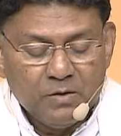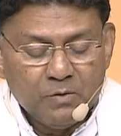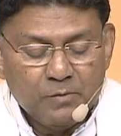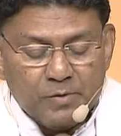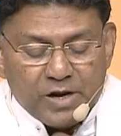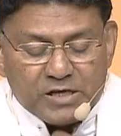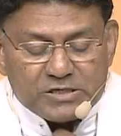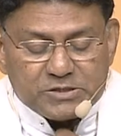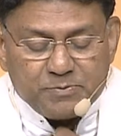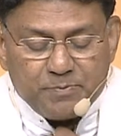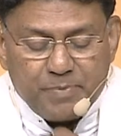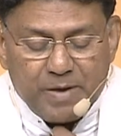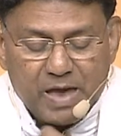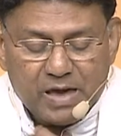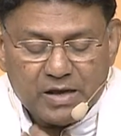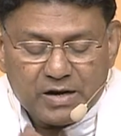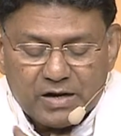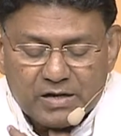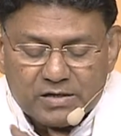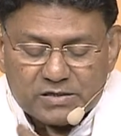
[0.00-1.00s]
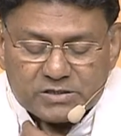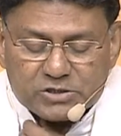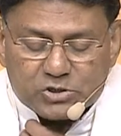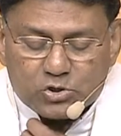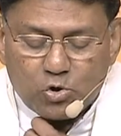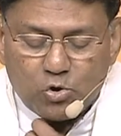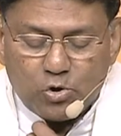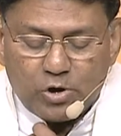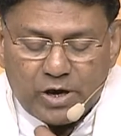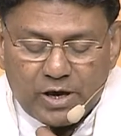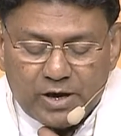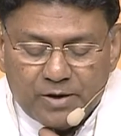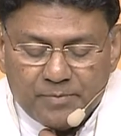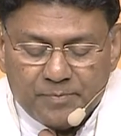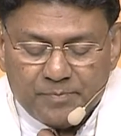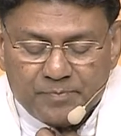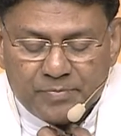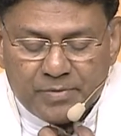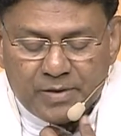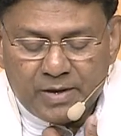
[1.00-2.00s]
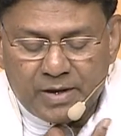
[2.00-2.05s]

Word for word: When his parents saw him,